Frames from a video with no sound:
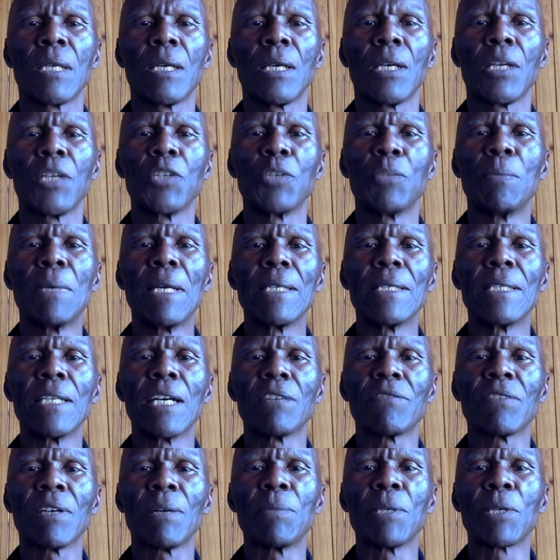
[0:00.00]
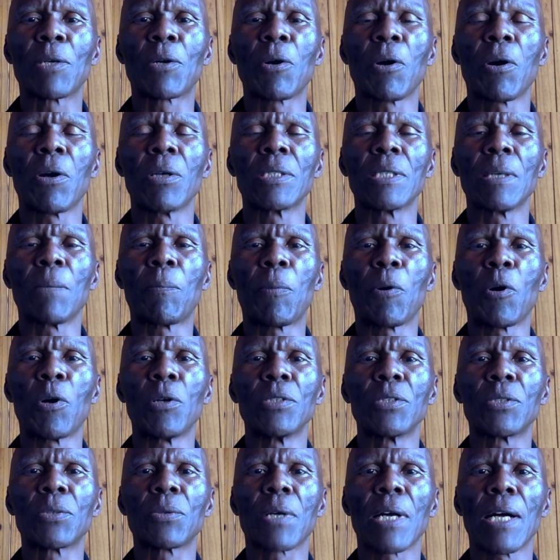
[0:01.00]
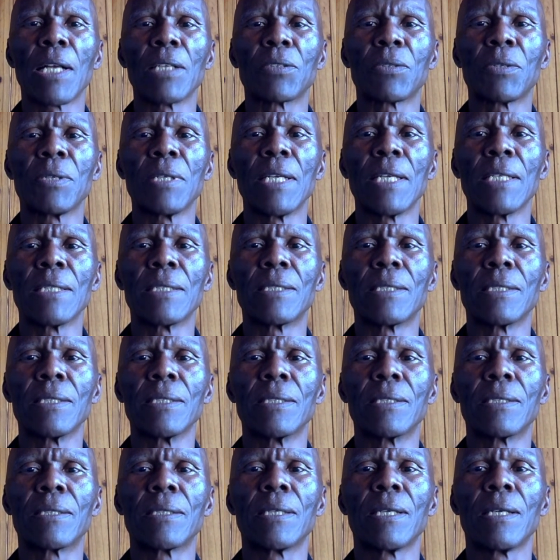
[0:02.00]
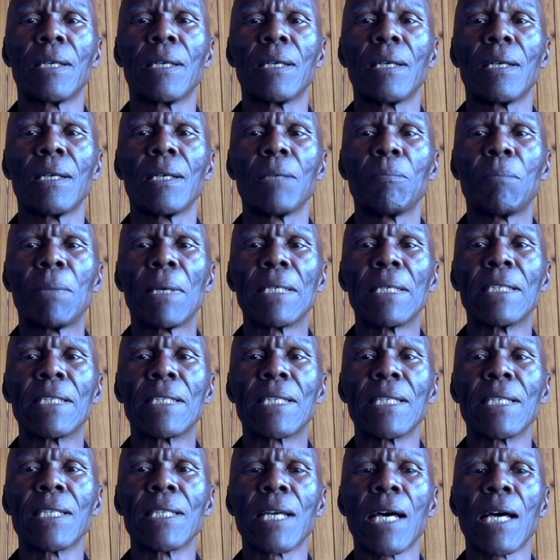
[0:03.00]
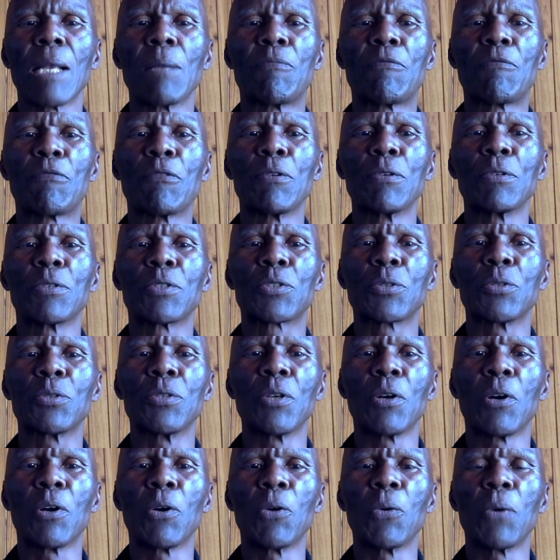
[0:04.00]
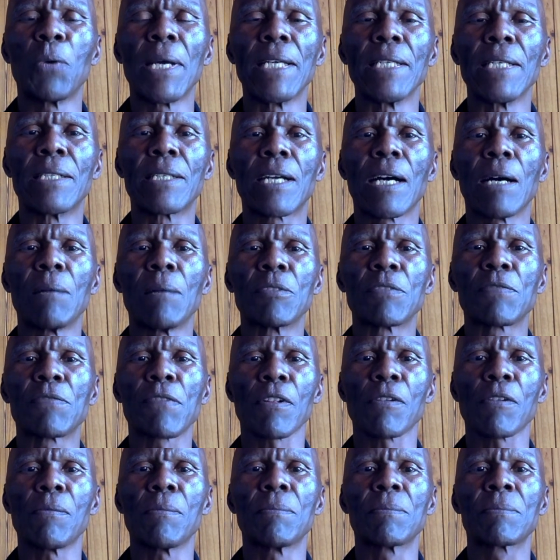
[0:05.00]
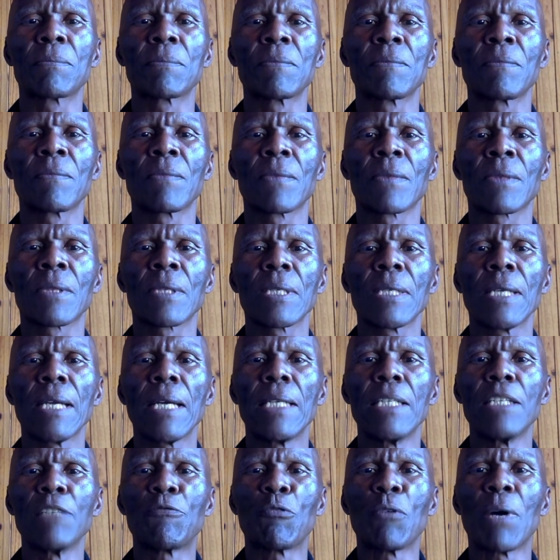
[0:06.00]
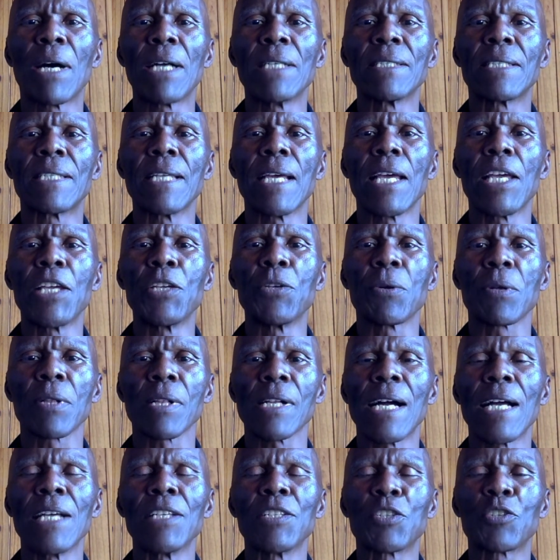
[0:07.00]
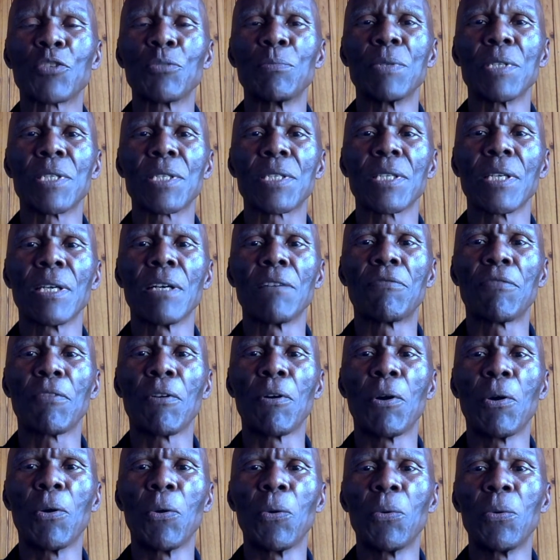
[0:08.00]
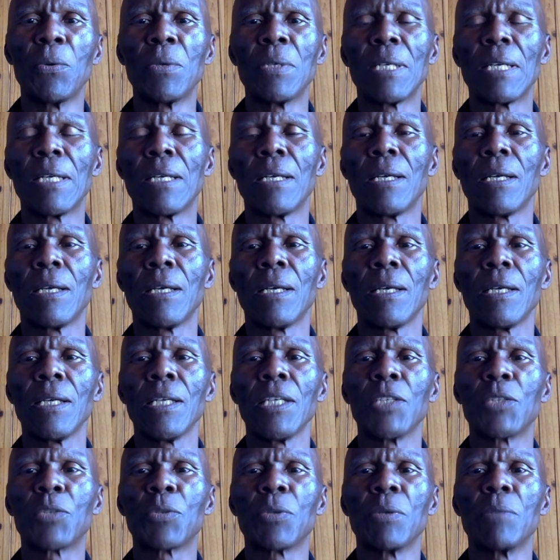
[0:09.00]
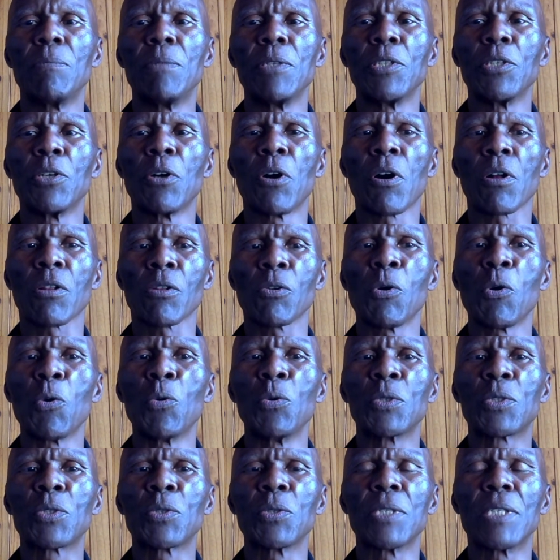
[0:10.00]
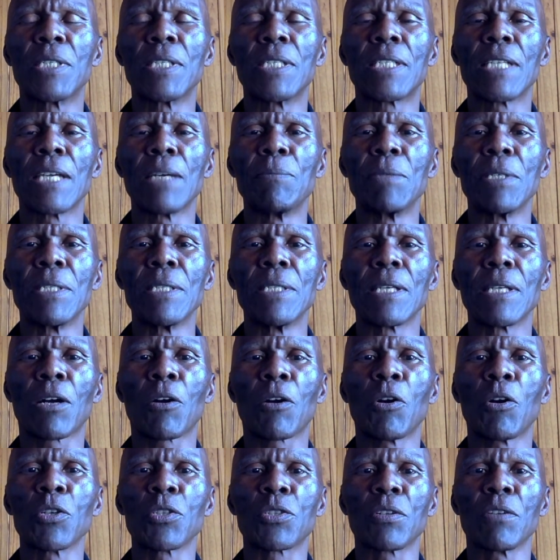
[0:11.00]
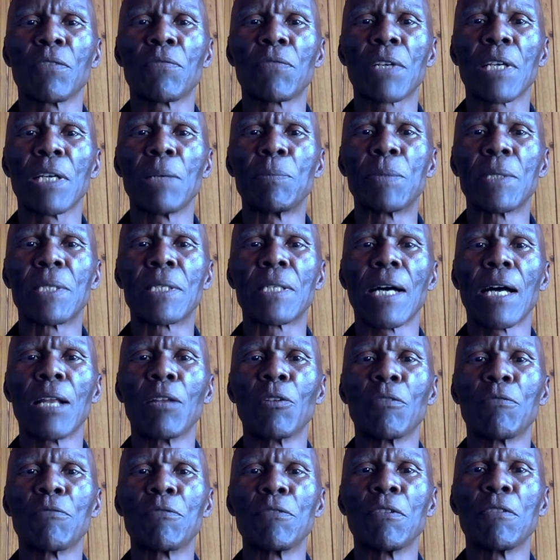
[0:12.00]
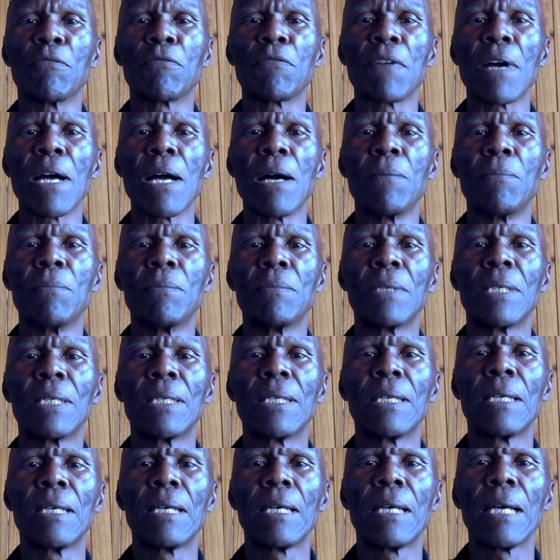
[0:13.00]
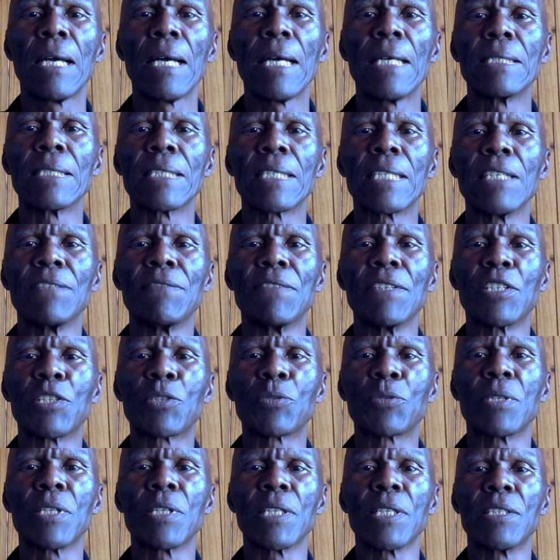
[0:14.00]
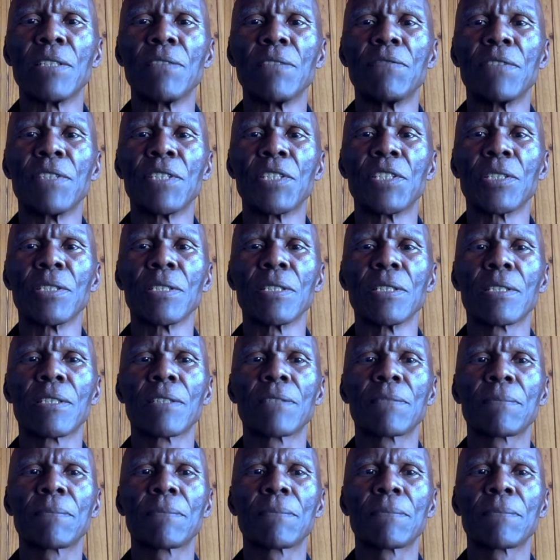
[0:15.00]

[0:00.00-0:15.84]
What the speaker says: You may never be called upon to calculate it, but it is helpful to know where it comes from. And if one day you rise to be CFO, it will be your role to determine the cost of capital of your firm and give it to the divisions.